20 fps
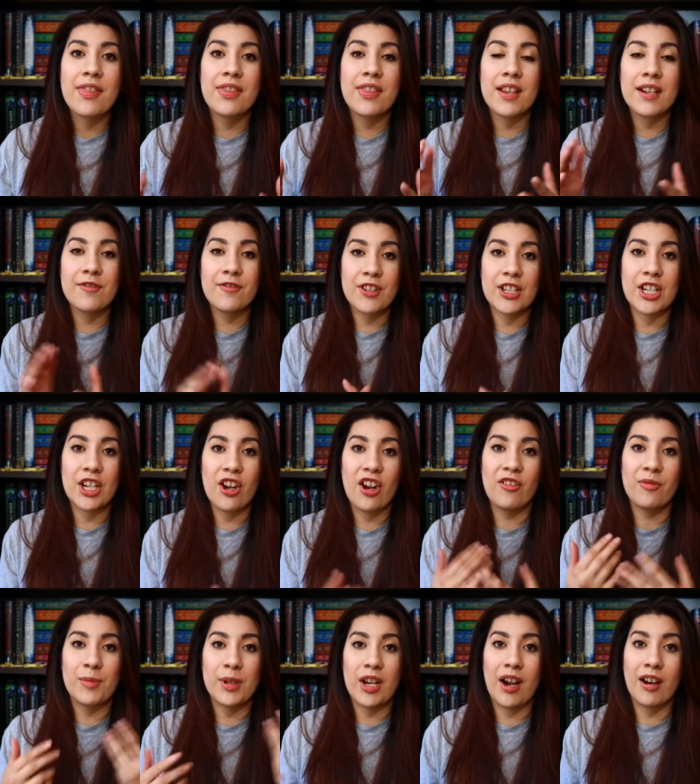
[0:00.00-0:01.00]
the video
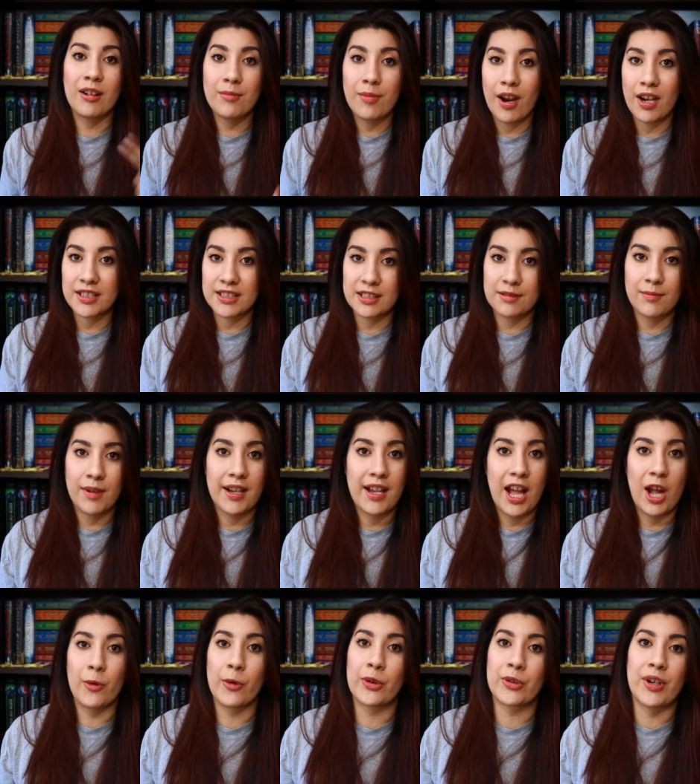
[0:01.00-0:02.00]
of me unboxing my
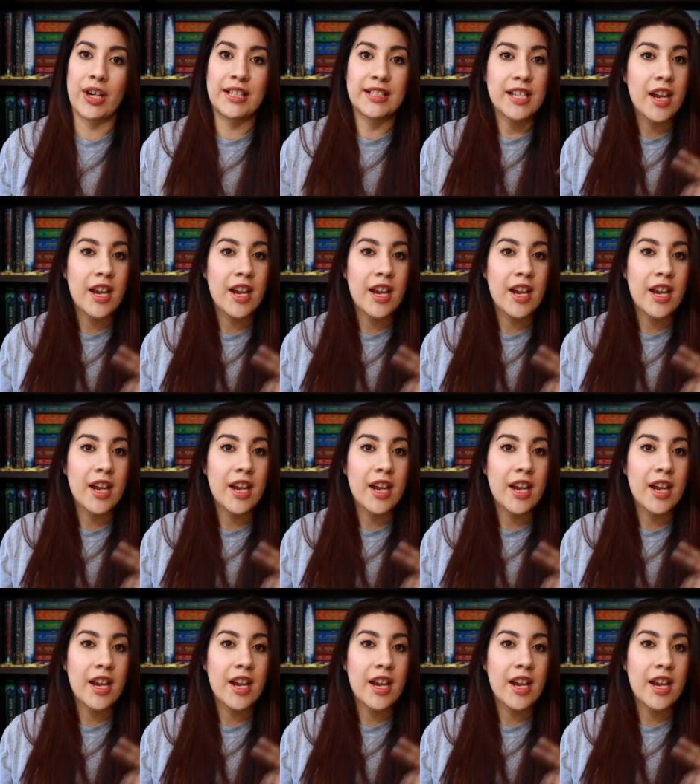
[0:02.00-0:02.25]
owl crate